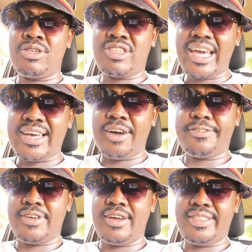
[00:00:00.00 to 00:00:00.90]
Check
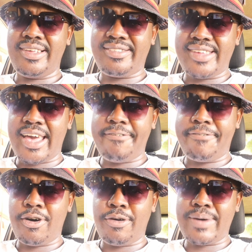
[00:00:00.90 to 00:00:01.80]
out this year
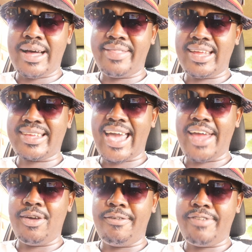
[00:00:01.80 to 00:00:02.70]
for that
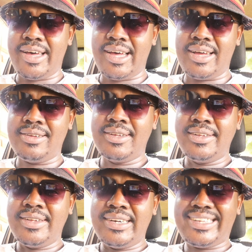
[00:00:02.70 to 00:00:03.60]
kind of
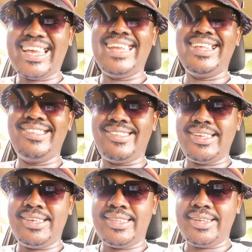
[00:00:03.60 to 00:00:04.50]

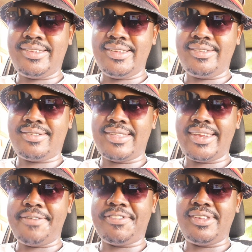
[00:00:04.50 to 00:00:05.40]
tendency that
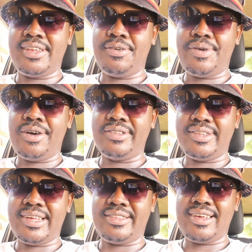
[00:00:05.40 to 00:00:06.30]
I've seen around,
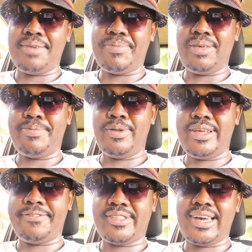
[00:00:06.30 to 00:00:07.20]
that people
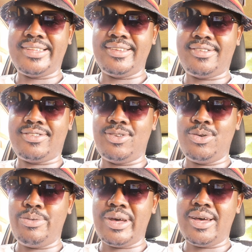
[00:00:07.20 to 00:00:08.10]
have started
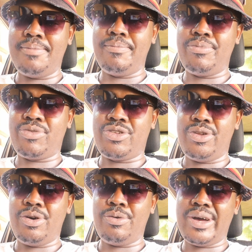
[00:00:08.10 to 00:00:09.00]

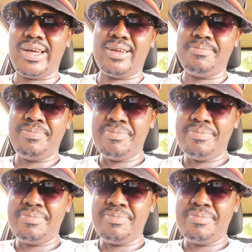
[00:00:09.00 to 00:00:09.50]
to